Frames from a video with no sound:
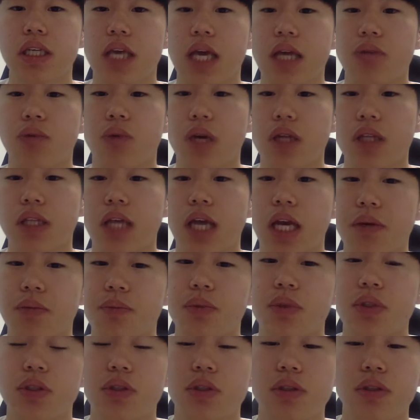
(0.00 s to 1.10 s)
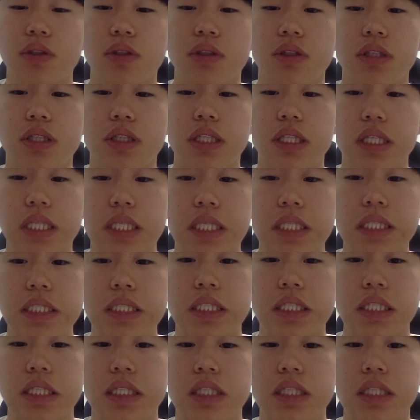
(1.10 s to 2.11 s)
and what hybrid is,